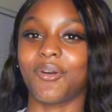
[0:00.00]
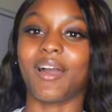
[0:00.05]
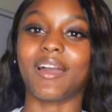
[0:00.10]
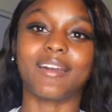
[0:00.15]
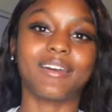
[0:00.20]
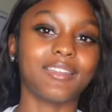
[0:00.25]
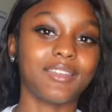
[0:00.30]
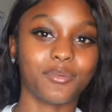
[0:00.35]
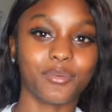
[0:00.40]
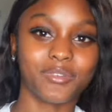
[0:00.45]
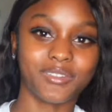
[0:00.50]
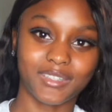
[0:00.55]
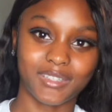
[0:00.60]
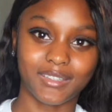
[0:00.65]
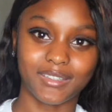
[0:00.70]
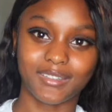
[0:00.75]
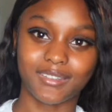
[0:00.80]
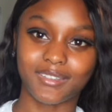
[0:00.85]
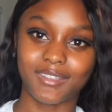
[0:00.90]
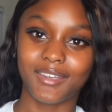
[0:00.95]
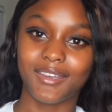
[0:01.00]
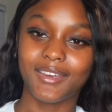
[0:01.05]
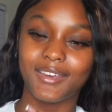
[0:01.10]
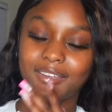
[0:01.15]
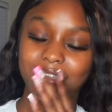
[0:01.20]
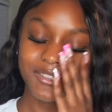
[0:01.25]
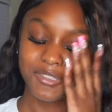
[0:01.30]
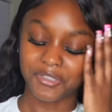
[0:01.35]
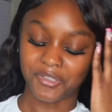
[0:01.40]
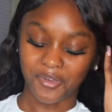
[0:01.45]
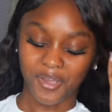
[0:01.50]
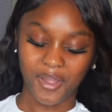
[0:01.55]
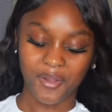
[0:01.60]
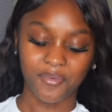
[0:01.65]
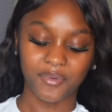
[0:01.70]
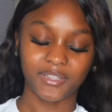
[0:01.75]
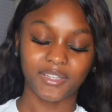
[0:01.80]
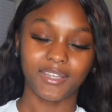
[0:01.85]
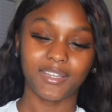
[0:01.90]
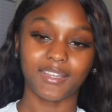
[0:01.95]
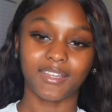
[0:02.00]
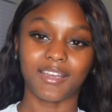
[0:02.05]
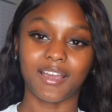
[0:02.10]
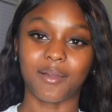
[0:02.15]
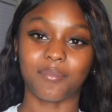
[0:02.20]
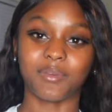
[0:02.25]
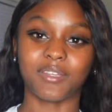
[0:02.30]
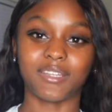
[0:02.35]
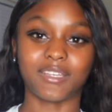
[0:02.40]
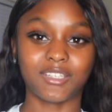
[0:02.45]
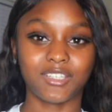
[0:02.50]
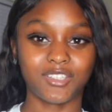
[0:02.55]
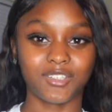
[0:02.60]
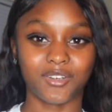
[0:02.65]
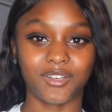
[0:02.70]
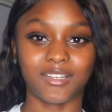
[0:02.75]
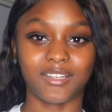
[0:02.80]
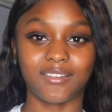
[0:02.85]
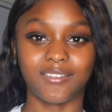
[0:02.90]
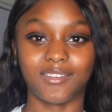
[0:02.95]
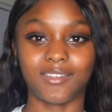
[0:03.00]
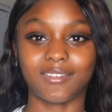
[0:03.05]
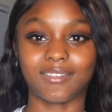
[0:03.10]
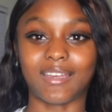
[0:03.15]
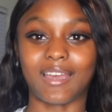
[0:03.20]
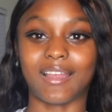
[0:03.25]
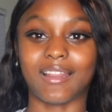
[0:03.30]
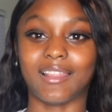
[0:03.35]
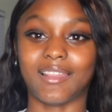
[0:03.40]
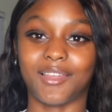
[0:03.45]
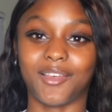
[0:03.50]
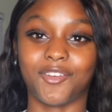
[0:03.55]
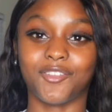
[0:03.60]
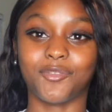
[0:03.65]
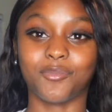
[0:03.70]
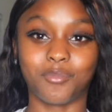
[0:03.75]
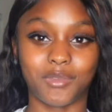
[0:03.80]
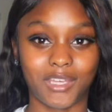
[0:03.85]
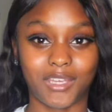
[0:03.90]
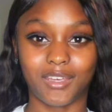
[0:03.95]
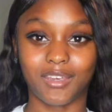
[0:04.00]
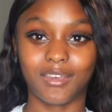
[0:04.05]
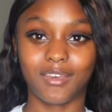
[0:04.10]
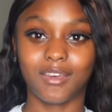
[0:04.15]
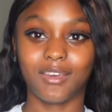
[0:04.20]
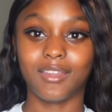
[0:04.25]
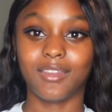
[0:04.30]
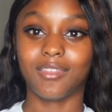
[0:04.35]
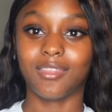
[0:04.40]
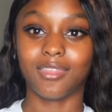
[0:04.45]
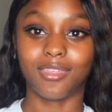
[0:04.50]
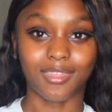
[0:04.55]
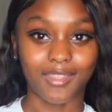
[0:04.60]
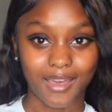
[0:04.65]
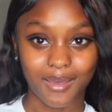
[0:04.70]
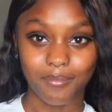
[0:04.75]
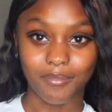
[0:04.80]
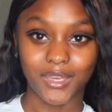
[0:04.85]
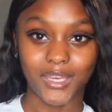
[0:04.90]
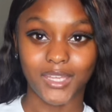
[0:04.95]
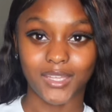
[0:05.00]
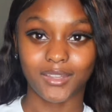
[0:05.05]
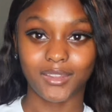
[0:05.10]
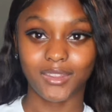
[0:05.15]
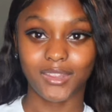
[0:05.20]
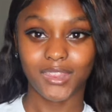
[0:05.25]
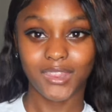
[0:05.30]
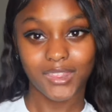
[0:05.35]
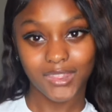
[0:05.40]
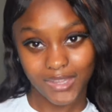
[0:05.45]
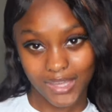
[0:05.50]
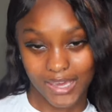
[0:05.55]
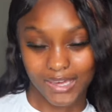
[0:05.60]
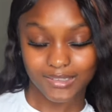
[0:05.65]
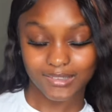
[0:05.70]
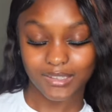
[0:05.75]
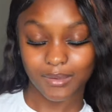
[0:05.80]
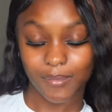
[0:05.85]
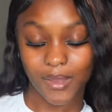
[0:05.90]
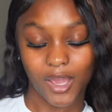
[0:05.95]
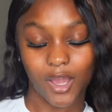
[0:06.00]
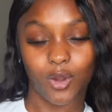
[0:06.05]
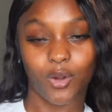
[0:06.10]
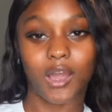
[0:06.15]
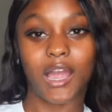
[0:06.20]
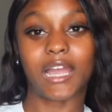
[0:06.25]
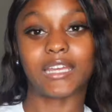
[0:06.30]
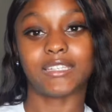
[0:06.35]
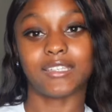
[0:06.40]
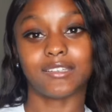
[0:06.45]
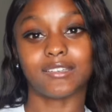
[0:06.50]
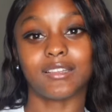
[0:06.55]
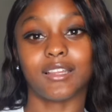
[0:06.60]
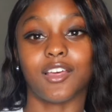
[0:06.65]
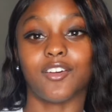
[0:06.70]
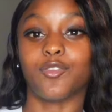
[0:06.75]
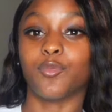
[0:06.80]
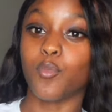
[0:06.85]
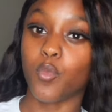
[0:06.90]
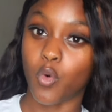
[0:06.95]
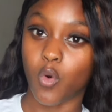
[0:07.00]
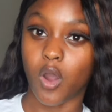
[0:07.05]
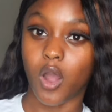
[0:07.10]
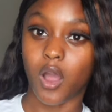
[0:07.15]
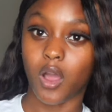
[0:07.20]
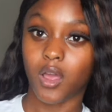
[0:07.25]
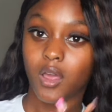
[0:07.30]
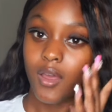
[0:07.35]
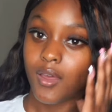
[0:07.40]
I couldn't resist. So I went ahead and got me this shirt, and it says, I love me, not men. X them out, I just love moi.